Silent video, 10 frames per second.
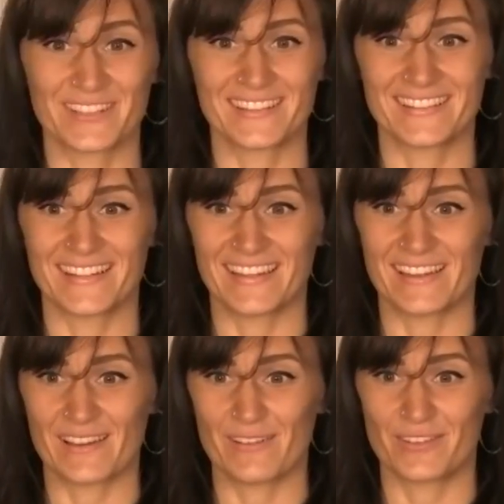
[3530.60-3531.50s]
Well, I
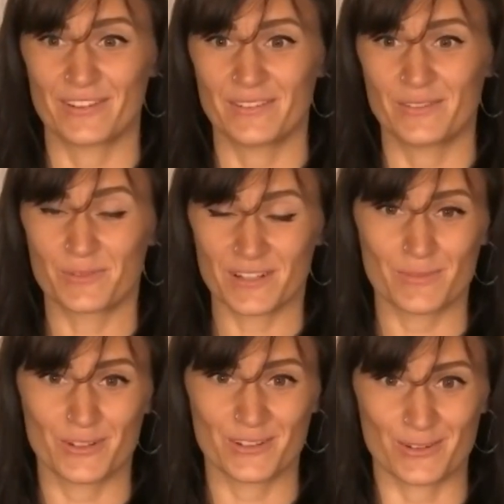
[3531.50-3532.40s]
have one
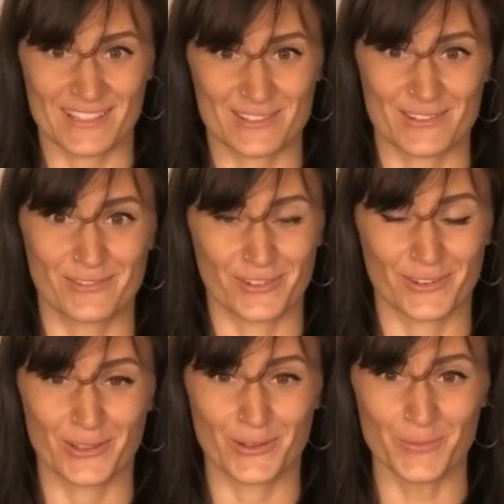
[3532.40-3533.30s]
more question
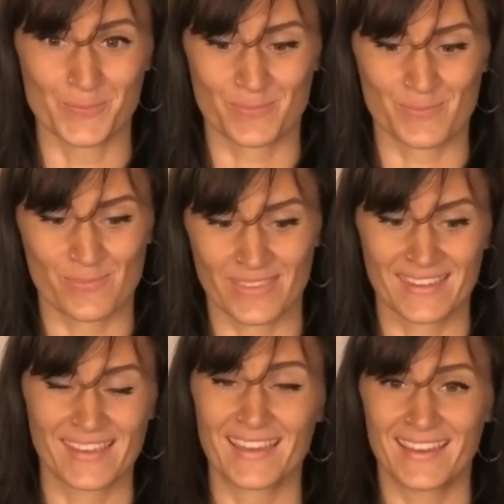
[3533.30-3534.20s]
for you.
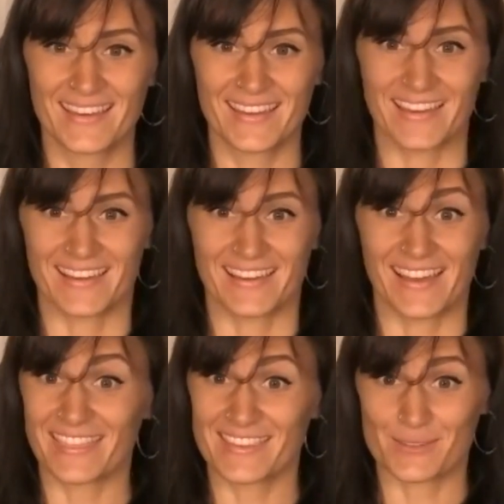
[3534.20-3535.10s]

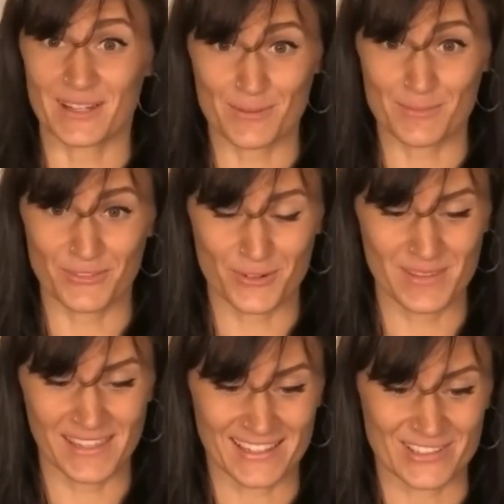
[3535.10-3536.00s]
And this one comes from
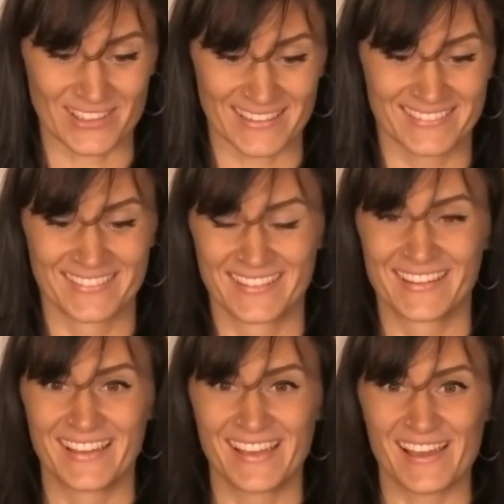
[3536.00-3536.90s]
me, actually.
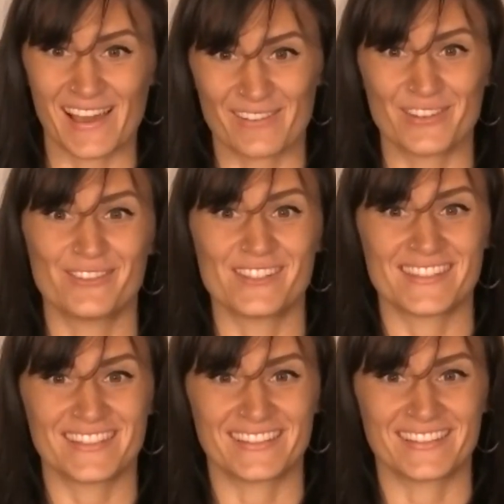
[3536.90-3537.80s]
Have you
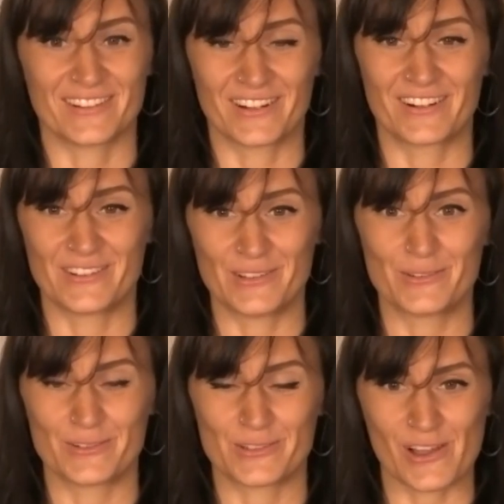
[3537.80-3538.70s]
visited our
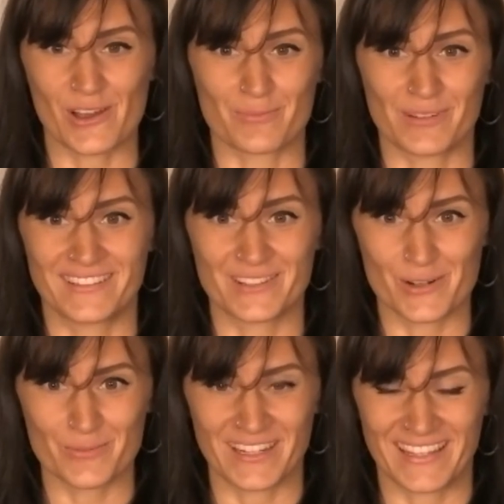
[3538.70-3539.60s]
new shop in
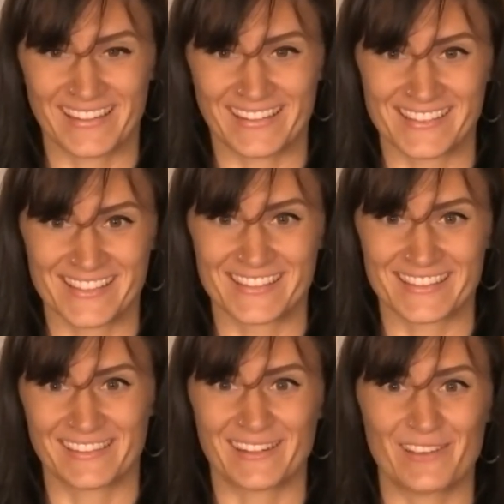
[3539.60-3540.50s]
Copenhagen, since
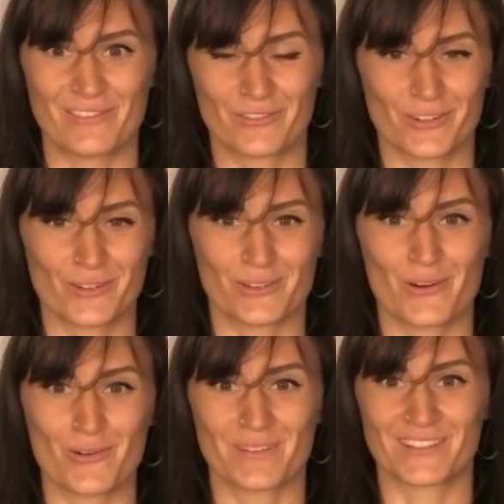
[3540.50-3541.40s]
Scandinavian Photo
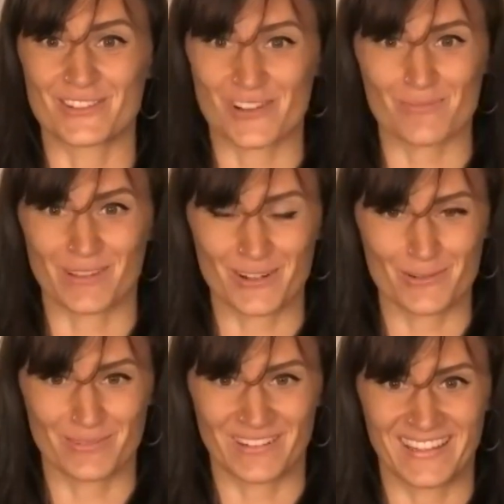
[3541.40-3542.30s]
opened a shop in
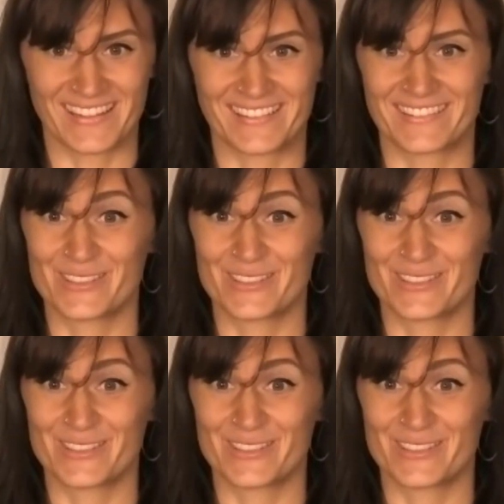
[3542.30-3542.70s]
Copenhagen